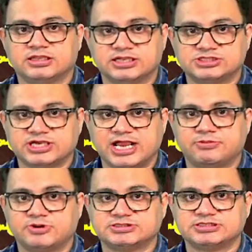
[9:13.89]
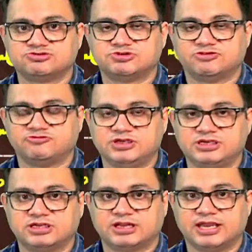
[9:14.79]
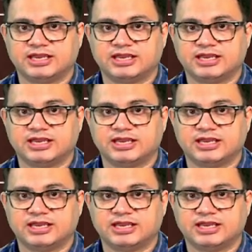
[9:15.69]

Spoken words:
The child presents with a weak cry